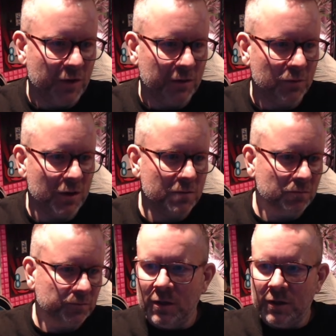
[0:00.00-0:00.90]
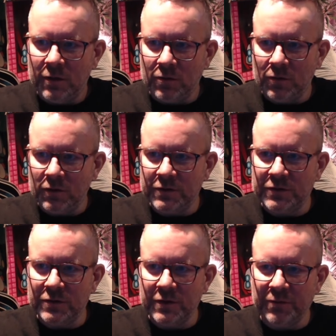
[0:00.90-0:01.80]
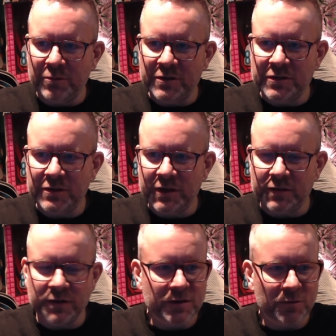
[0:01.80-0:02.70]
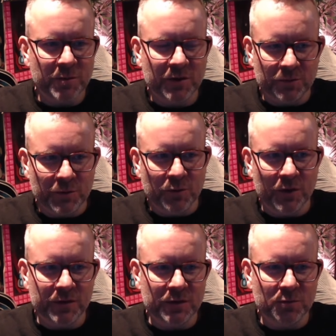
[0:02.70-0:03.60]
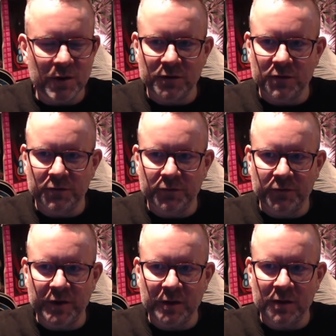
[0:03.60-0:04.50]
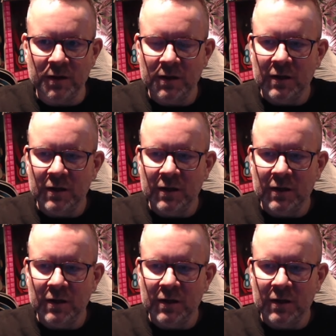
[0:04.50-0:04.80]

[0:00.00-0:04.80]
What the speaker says: that one. And also, if we check this out, because we want this one to fill,